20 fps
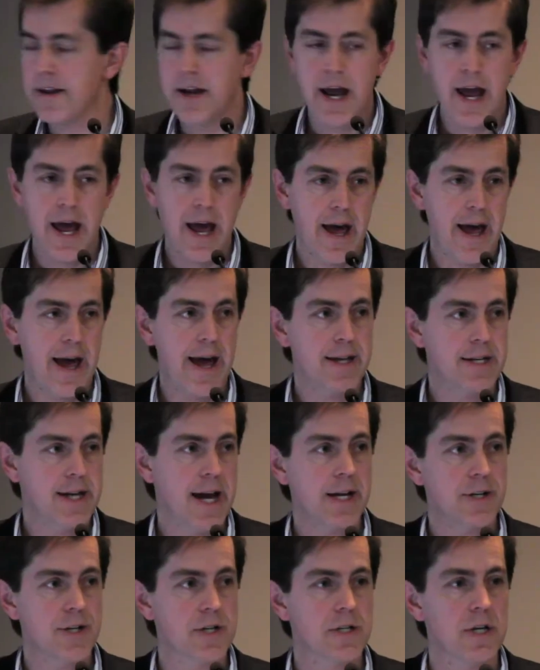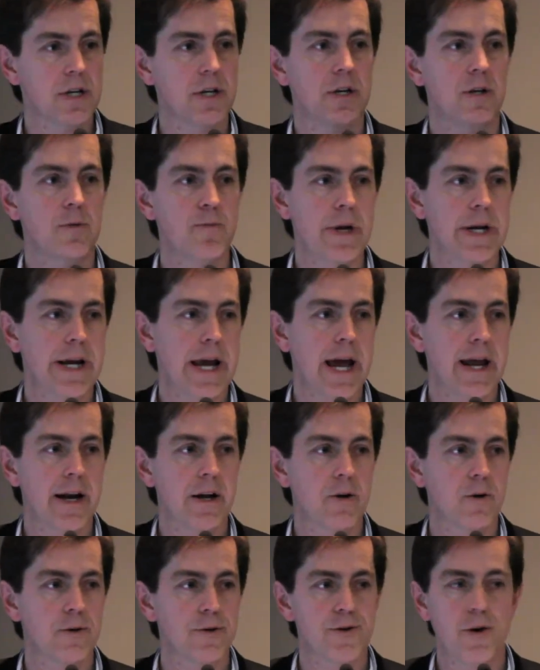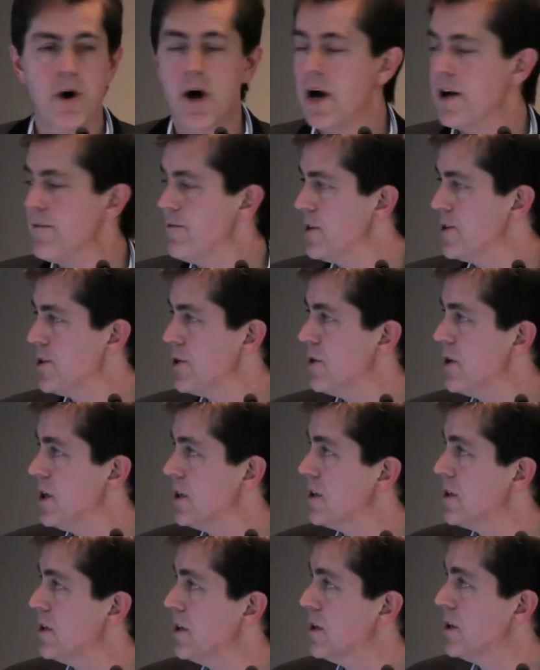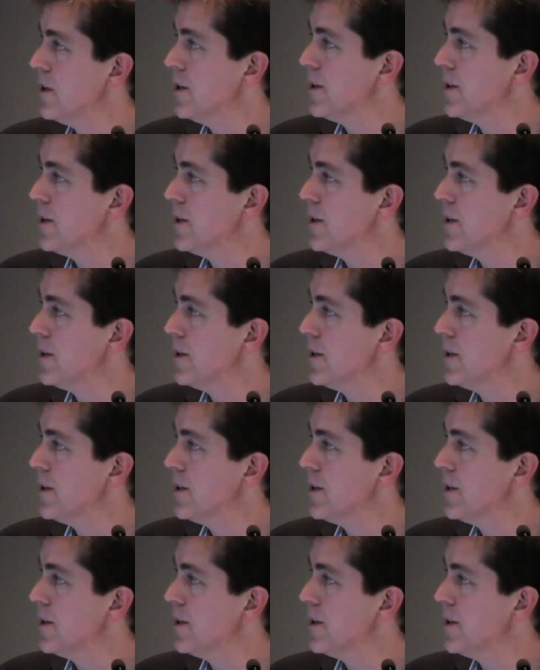and that attaches a little mechanical driver to it.